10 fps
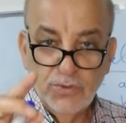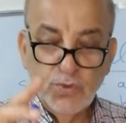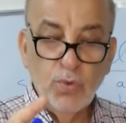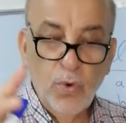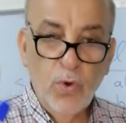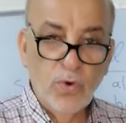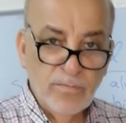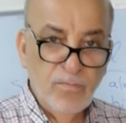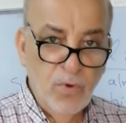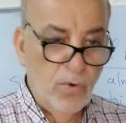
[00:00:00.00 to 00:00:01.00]
Two or
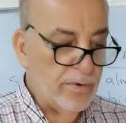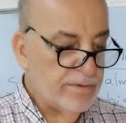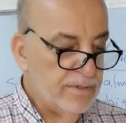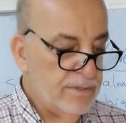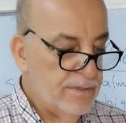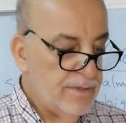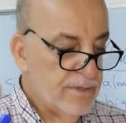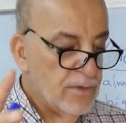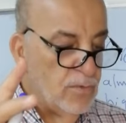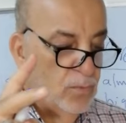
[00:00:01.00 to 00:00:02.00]
more
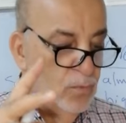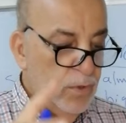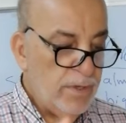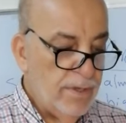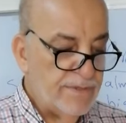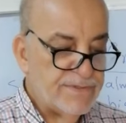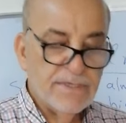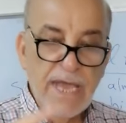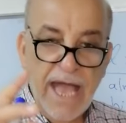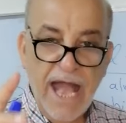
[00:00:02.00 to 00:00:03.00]
words
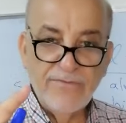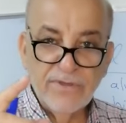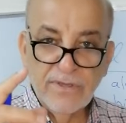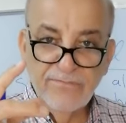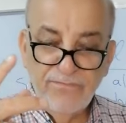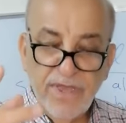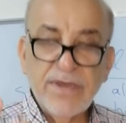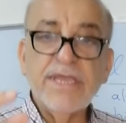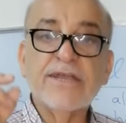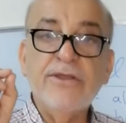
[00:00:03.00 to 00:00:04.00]
have
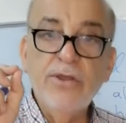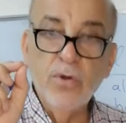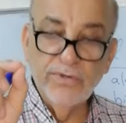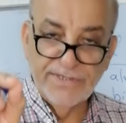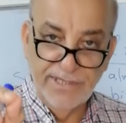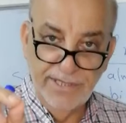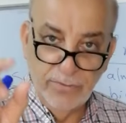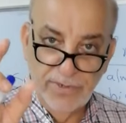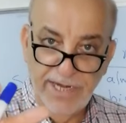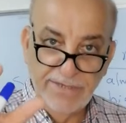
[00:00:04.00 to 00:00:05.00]
very closely
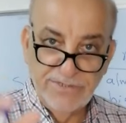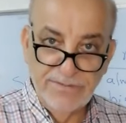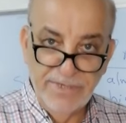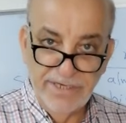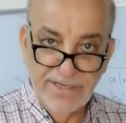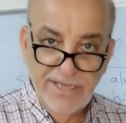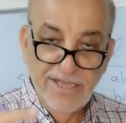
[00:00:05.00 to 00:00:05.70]
related meaning.